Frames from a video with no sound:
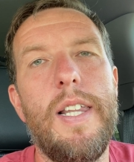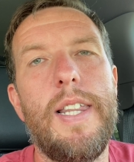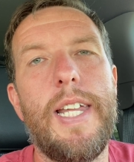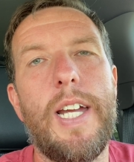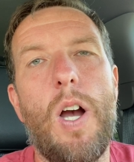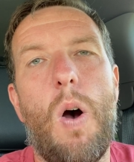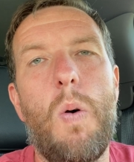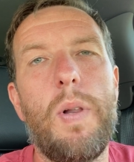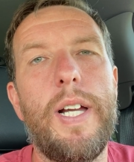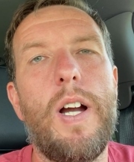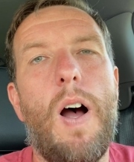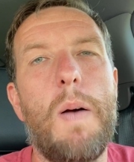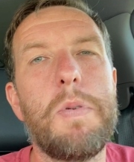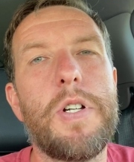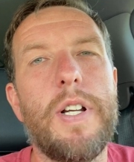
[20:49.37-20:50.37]
The only
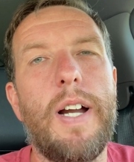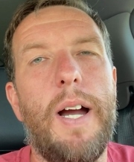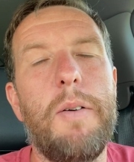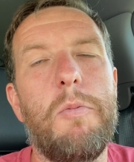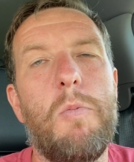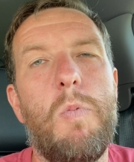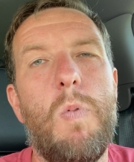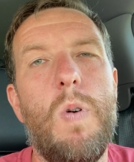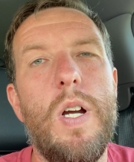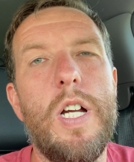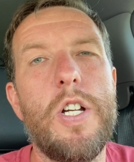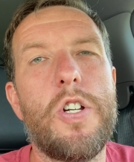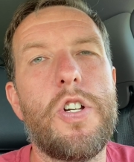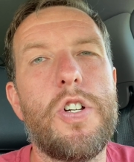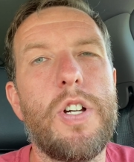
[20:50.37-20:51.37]
option I
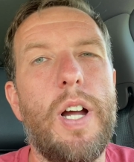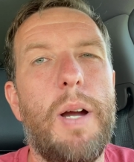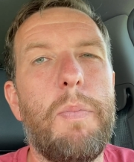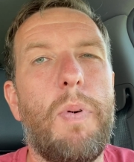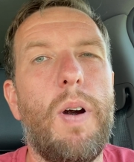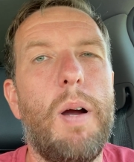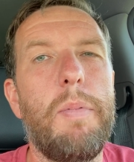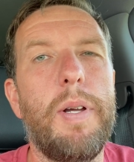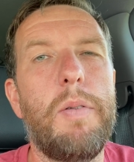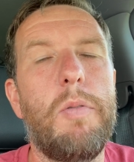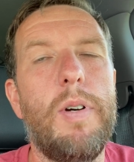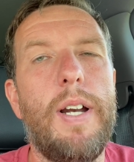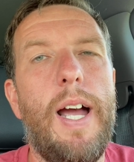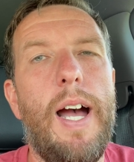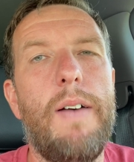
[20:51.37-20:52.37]
wish I probably
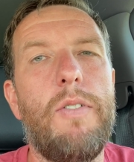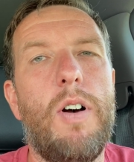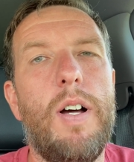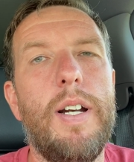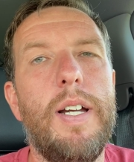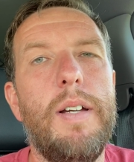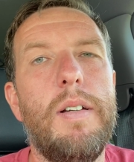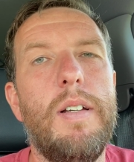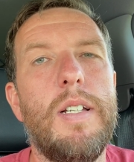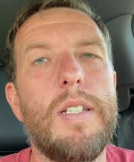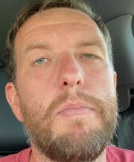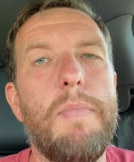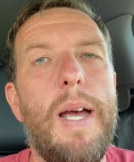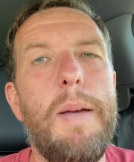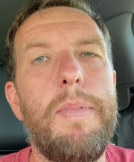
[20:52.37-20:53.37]
would have on it
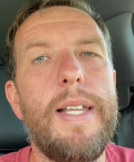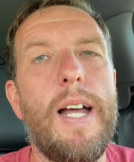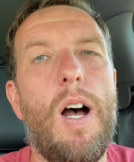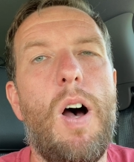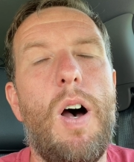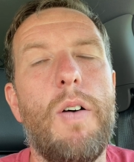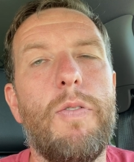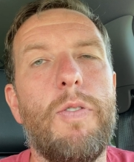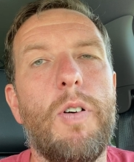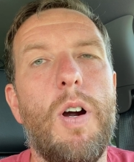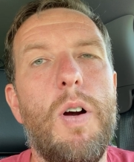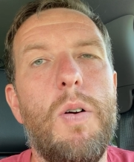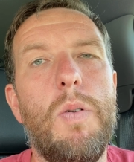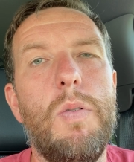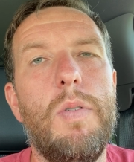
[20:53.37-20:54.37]
is maybe the
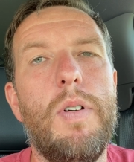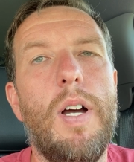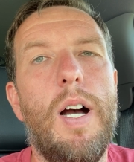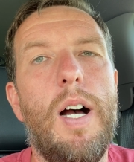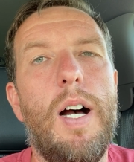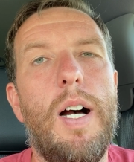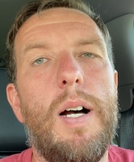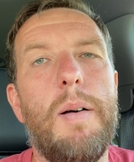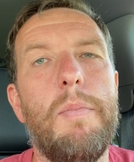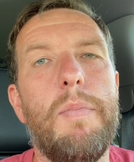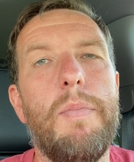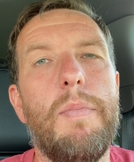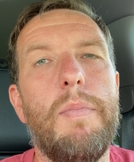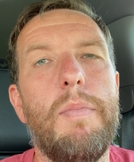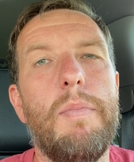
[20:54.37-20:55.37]
off-road
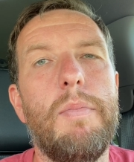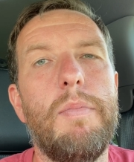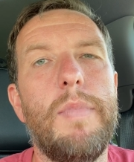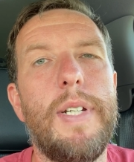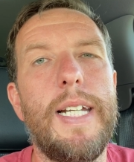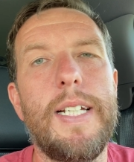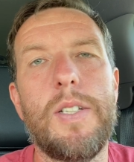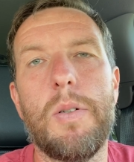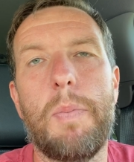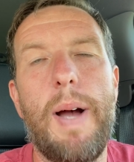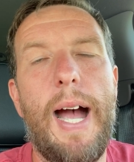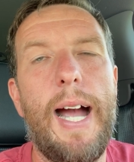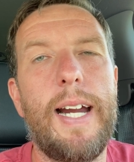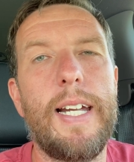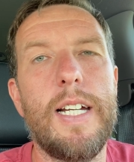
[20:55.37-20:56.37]
diesel
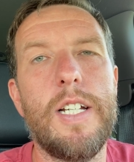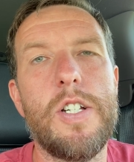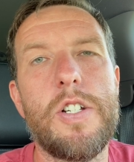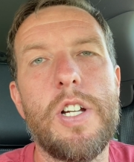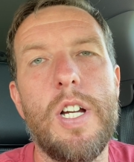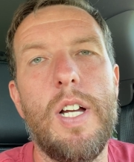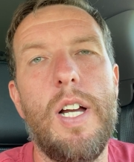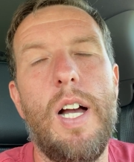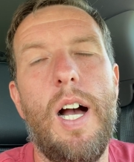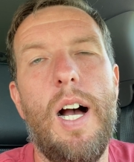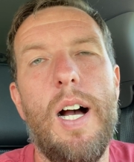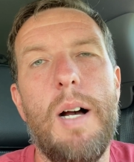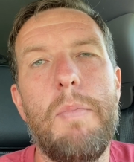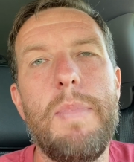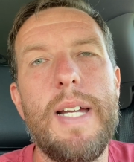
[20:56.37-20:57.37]
package,
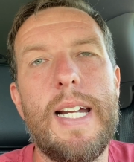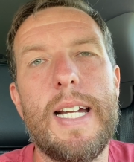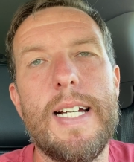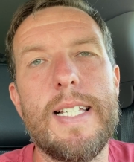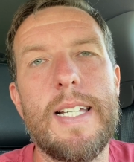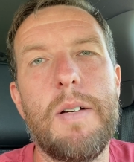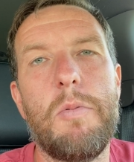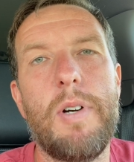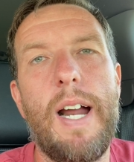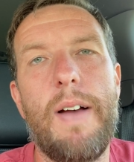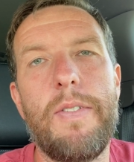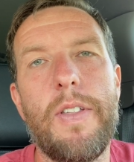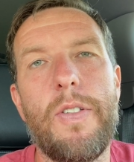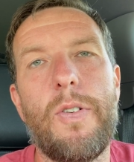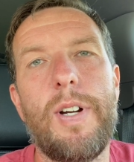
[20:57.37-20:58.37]
because it would
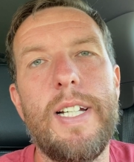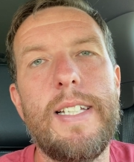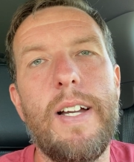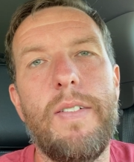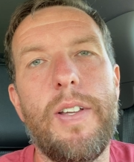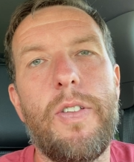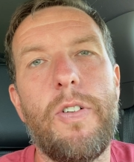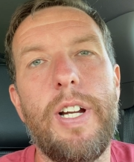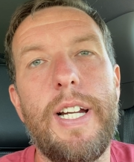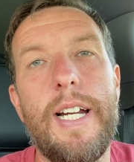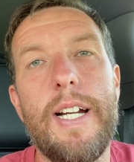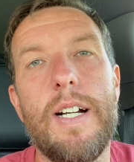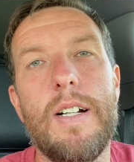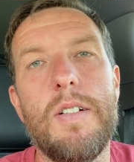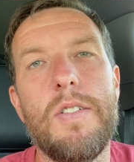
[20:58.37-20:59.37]
have the 373
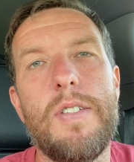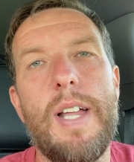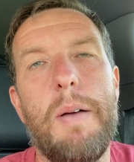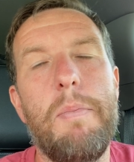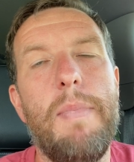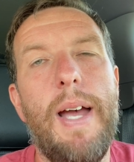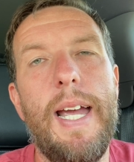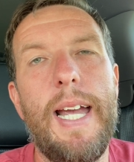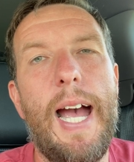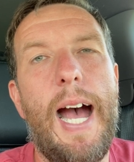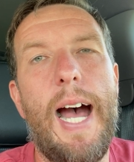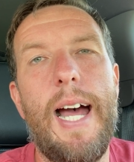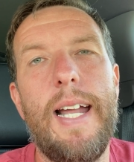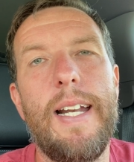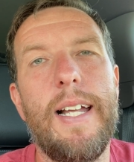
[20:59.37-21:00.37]
gears that may
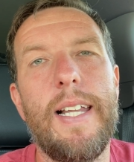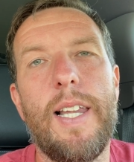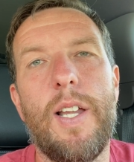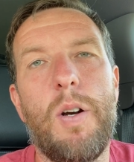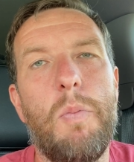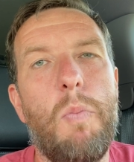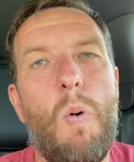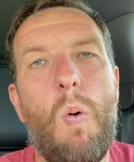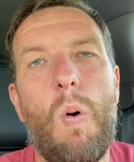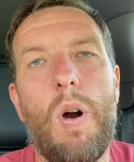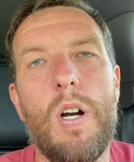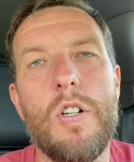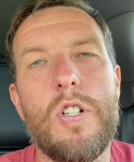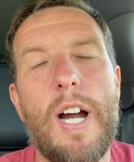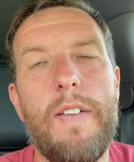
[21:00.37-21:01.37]
add a little
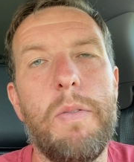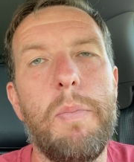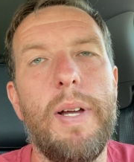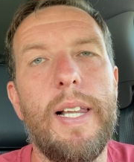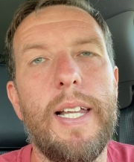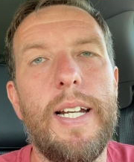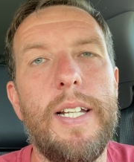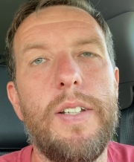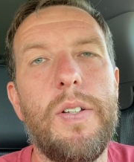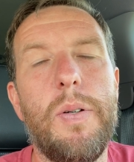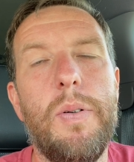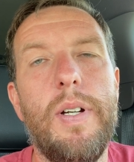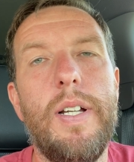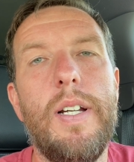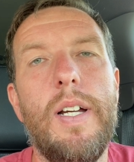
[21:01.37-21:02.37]
more drivability
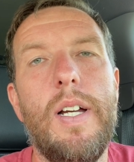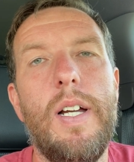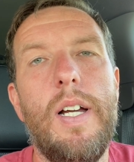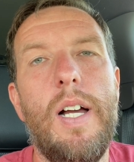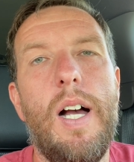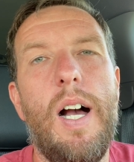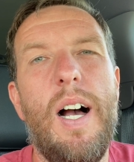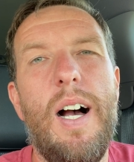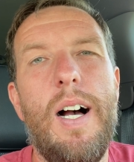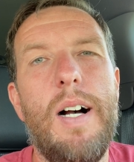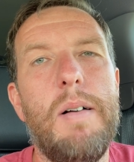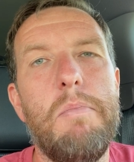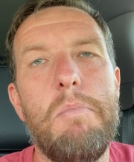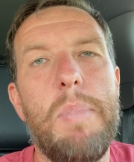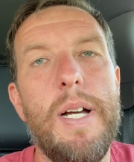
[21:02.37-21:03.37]
to it.
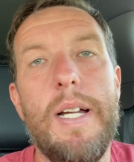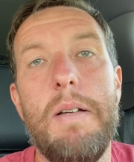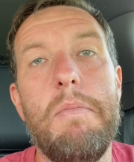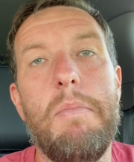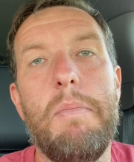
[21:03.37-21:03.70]
But